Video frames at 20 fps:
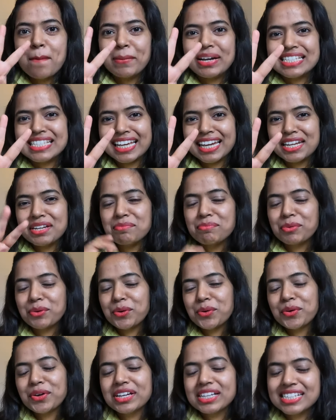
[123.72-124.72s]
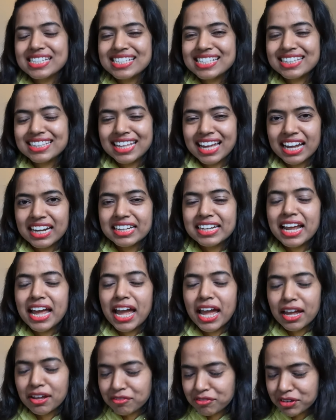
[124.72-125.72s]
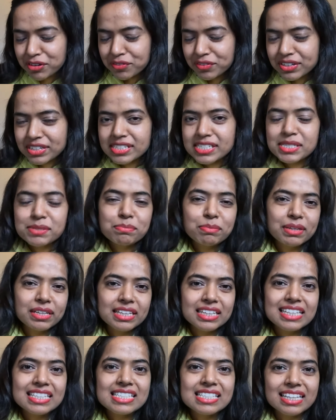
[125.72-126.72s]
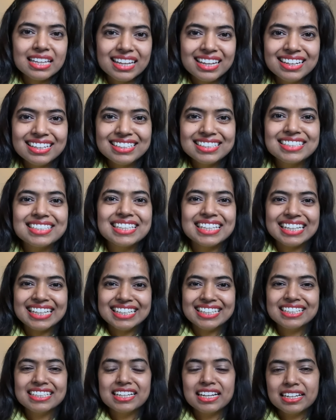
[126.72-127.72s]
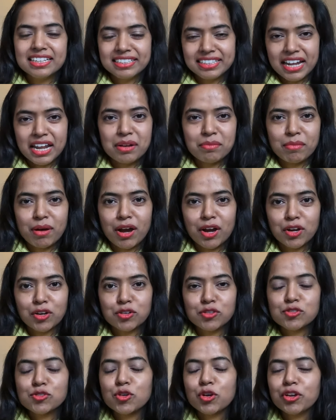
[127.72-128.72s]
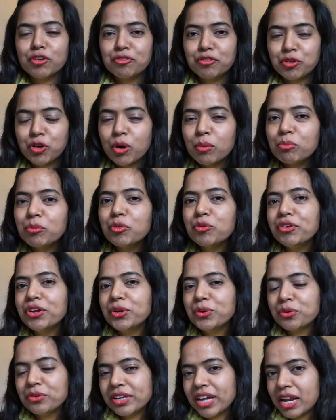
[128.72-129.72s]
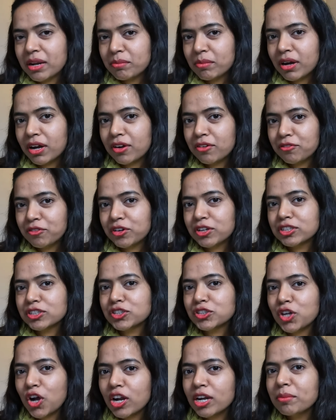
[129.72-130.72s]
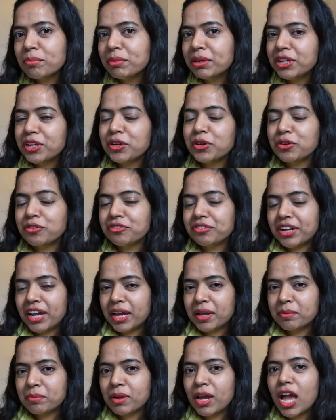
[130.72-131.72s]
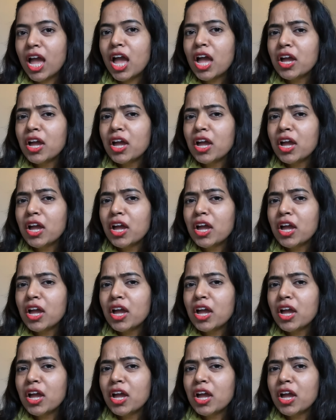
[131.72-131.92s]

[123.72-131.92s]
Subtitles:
My second pro is that everyone speaks English in Denmark. So if you are moving to Denmark for a short period of time,